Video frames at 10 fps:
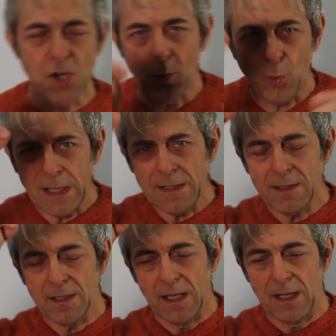So when
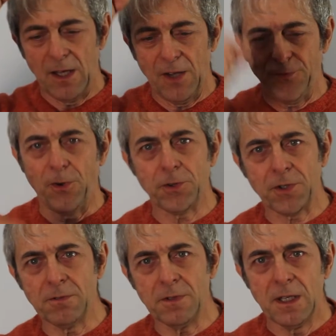a
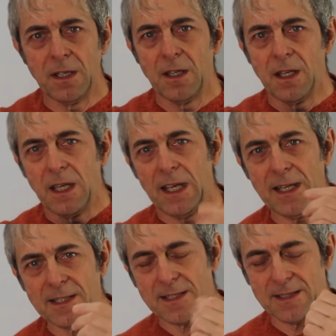photon
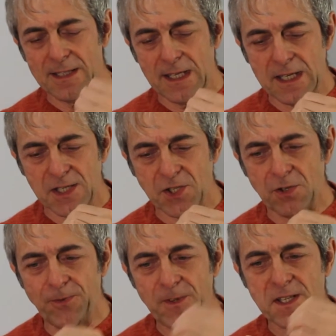hits the
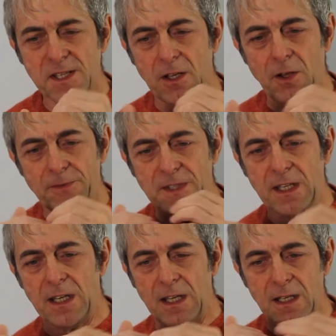surface of
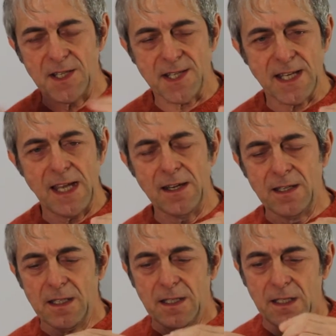the
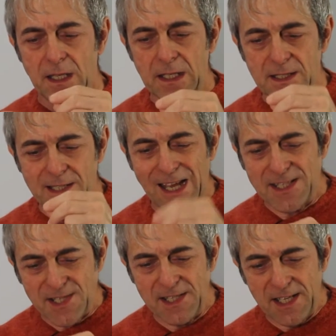cell, it
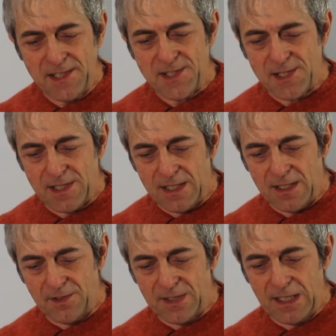excites
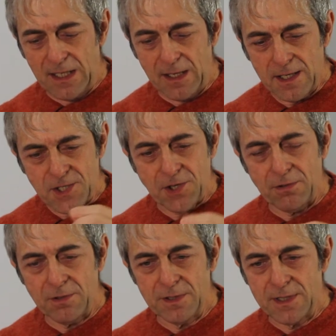the
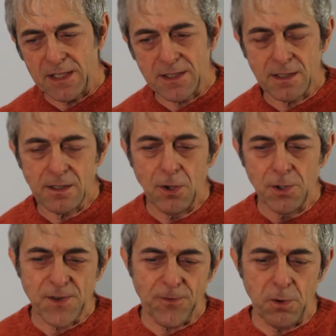electron that
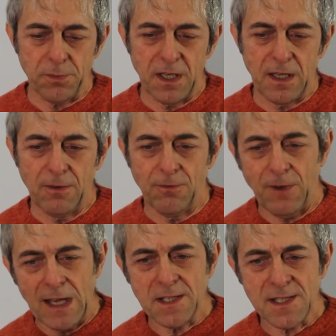goes from the
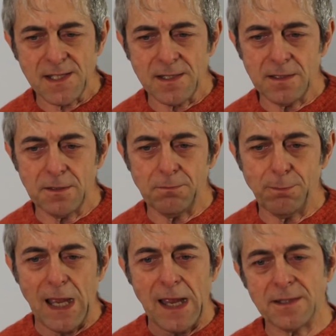valence
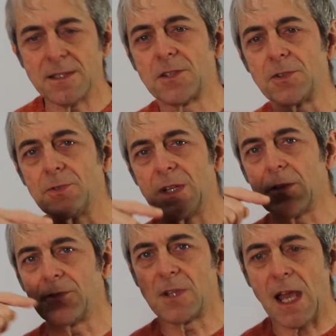band to the
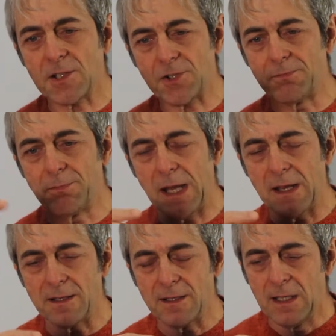conduction
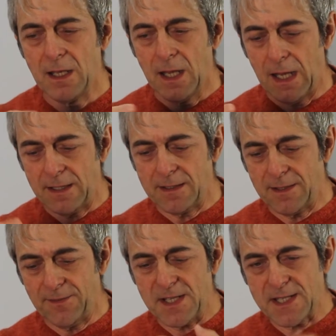band, and
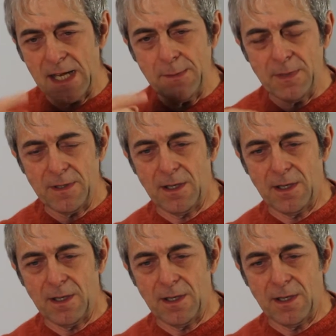the same